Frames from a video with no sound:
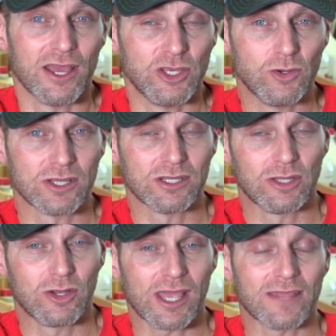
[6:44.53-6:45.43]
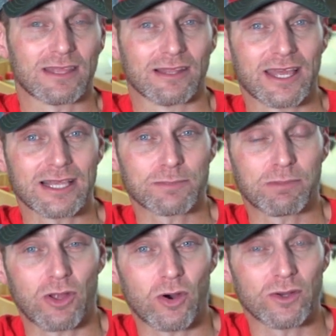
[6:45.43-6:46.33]
you can look at the links
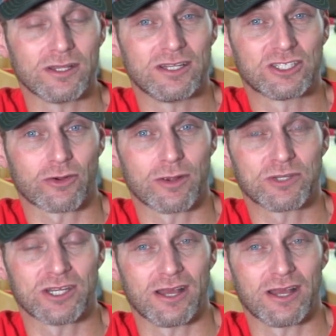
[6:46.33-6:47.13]
below in the description